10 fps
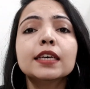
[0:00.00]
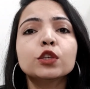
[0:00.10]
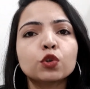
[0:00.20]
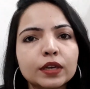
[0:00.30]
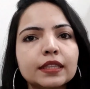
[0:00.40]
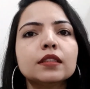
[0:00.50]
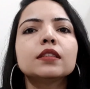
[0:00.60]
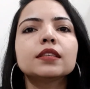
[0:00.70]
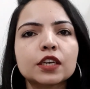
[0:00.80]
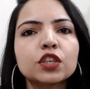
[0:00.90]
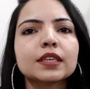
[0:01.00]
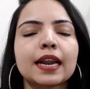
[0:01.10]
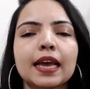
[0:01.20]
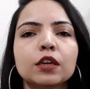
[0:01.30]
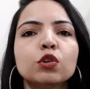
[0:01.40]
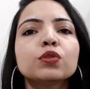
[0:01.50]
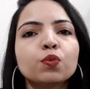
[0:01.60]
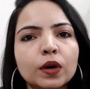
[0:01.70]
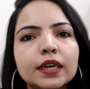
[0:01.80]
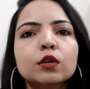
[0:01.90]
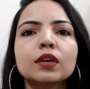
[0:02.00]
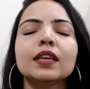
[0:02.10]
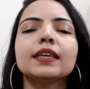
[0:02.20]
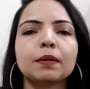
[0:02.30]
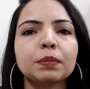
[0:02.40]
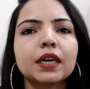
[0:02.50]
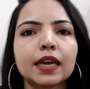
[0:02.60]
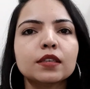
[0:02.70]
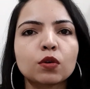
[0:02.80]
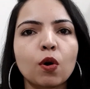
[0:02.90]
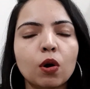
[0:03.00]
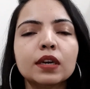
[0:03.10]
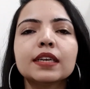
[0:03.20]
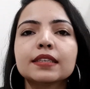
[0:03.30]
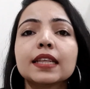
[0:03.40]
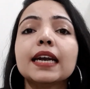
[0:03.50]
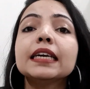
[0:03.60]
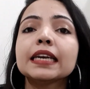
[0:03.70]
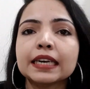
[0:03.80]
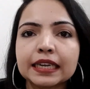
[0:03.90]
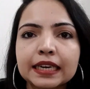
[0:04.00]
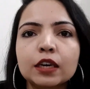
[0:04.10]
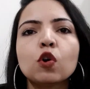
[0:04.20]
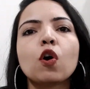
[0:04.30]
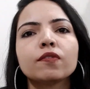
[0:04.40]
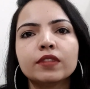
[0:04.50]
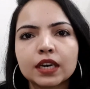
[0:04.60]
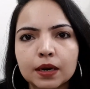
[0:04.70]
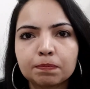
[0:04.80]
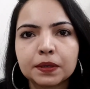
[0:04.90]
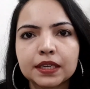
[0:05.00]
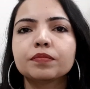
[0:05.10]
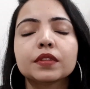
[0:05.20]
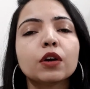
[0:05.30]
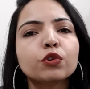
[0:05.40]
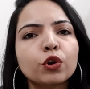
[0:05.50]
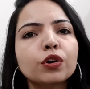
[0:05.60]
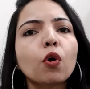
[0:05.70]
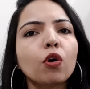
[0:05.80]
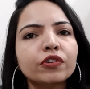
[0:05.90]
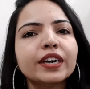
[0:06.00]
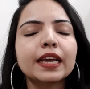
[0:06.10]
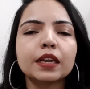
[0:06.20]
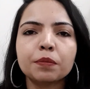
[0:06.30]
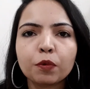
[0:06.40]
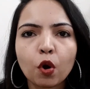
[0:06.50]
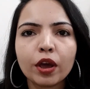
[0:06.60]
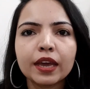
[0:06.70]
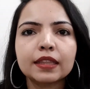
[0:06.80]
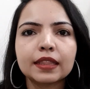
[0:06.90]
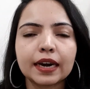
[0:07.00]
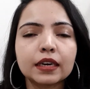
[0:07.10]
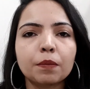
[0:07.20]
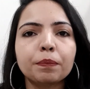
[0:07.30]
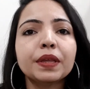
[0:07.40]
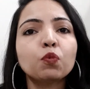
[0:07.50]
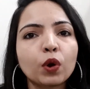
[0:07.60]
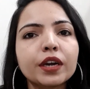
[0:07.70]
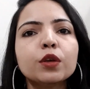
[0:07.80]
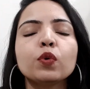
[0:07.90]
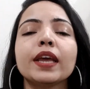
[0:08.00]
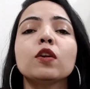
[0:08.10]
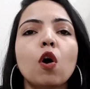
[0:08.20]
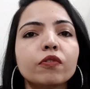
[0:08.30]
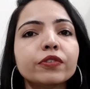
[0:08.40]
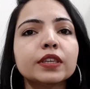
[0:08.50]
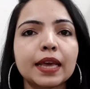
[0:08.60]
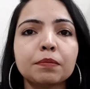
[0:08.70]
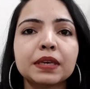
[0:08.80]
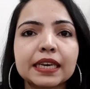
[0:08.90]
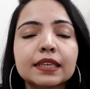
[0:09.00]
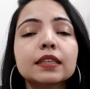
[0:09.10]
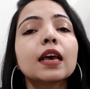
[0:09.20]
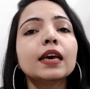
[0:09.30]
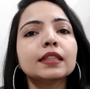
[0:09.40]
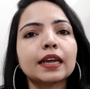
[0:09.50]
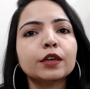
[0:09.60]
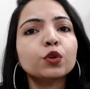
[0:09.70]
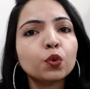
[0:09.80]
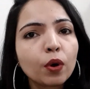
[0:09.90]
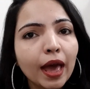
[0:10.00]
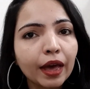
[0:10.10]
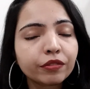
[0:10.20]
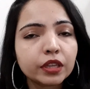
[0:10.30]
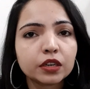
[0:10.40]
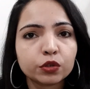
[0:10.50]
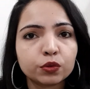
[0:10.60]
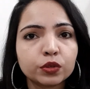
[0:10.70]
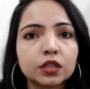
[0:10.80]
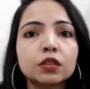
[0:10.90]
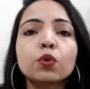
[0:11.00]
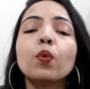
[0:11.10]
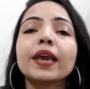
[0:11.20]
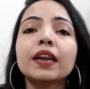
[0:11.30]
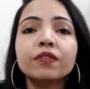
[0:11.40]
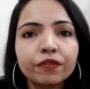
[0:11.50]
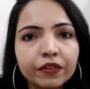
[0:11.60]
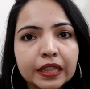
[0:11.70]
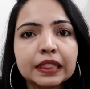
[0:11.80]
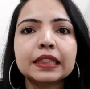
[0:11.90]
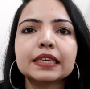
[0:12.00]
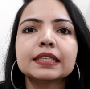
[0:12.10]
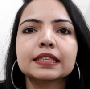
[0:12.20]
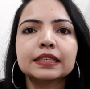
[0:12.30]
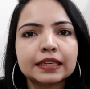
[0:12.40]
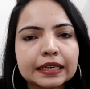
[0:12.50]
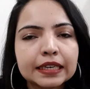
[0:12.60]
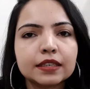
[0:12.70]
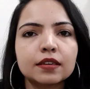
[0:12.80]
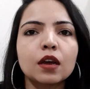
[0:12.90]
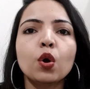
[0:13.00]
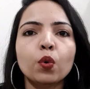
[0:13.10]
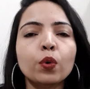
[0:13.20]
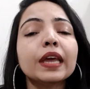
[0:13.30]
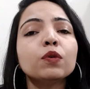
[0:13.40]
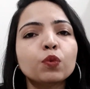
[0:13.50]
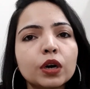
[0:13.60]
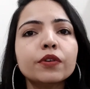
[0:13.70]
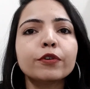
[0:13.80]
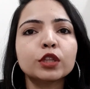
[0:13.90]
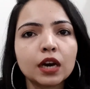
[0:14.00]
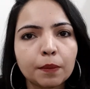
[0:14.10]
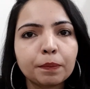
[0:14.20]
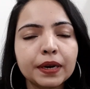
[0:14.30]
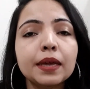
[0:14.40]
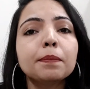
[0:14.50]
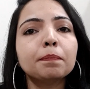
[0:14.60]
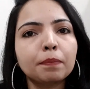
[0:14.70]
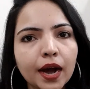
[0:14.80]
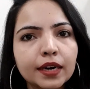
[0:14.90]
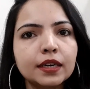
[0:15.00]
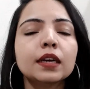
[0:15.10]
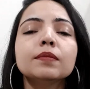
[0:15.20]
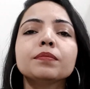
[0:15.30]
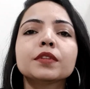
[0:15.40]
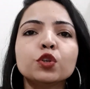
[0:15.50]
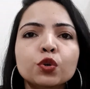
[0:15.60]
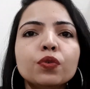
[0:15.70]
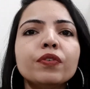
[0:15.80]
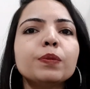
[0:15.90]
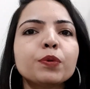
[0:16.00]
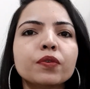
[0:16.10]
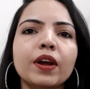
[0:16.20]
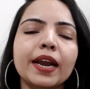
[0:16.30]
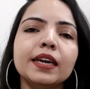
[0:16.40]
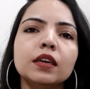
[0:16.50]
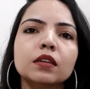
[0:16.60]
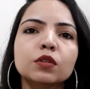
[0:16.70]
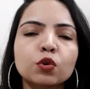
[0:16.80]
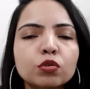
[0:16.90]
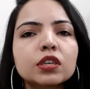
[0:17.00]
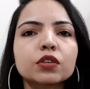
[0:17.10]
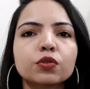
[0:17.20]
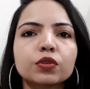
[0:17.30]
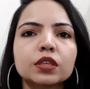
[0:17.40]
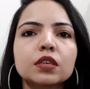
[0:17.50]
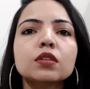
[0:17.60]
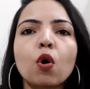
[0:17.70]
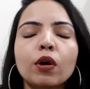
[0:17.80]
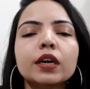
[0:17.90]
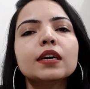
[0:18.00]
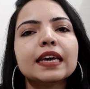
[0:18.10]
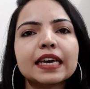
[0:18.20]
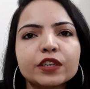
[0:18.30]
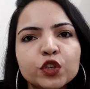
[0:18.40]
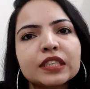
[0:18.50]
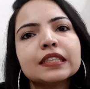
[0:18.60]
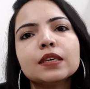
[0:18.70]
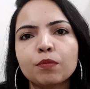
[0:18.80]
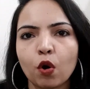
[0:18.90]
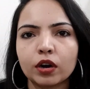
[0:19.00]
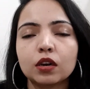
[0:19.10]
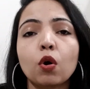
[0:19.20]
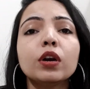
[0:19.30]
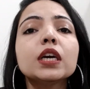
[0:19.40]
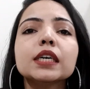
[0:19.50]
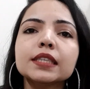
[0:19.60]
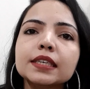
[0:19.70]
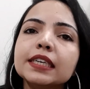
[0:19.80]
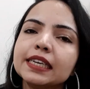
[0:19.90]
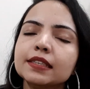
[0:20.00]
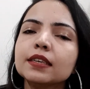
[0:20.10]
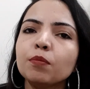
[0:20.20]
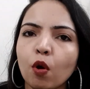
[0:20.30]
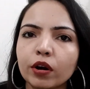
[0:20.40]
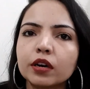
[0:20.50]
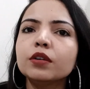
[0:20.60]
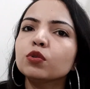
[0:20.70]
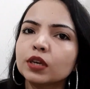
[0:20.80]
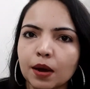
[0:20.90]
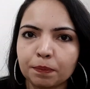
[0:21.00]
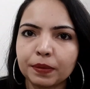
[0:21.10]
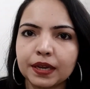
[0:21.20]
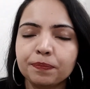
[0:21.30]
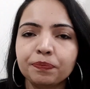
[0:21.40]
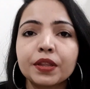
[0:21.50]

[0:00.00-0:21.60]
So in such scenarios, what you can capitalize on is that need of the company. Now you're already an employee in that company. What you can offer them is that you have the resources who can fill this need, who can work for the company, but you will provide those resources on an agency model, on a consultancy model to the company.